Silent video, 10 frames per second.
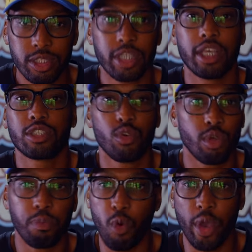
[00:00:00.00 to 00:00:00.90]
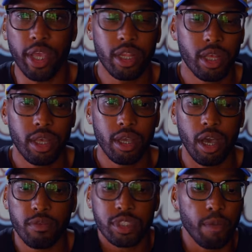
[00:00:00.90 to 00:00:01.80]
to get to the point
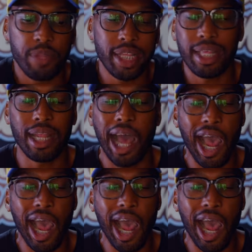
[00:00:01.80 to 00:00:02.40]
of something that